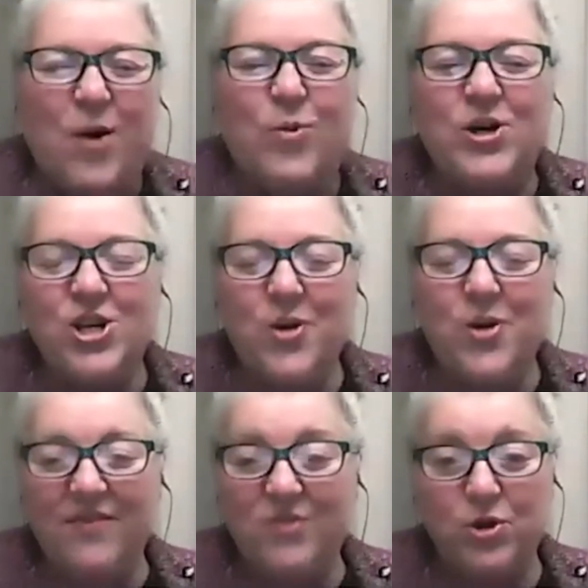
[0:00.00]
well, you
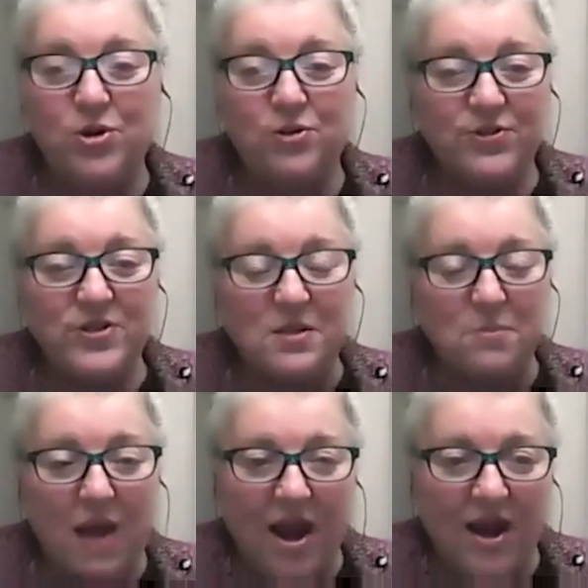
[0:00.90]
have a beautiful
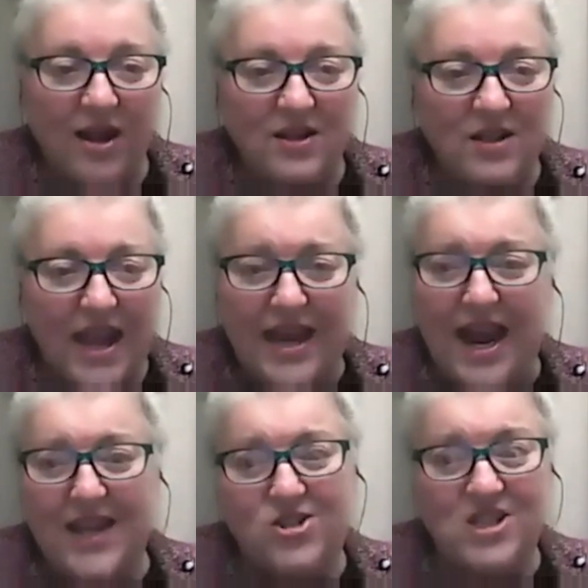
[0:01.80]
smile and
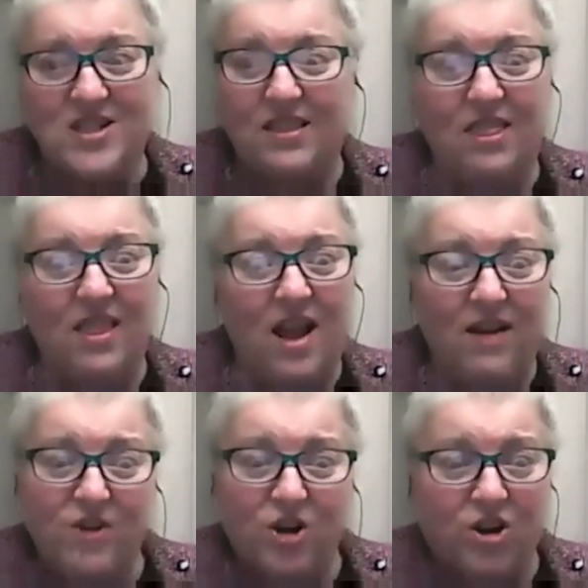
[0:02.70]
I just love your